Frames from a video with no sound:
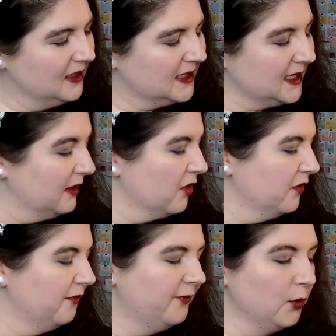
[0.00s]
So I've got
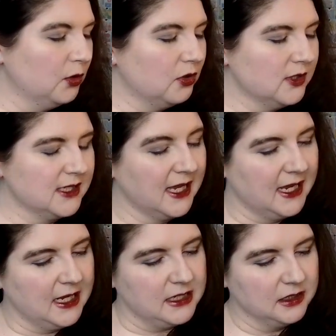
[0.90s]
4
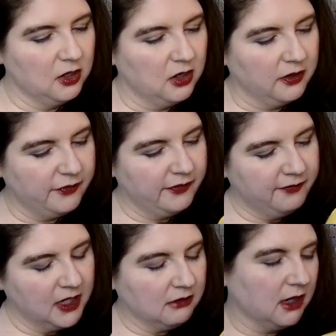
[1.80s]
skeins of
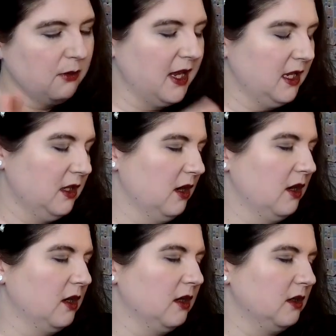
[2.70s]
fingering weight
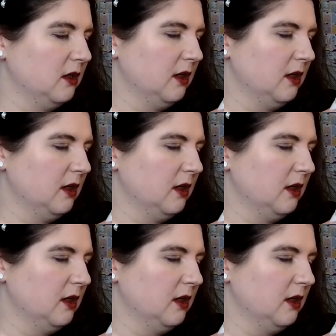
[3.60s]
yarn.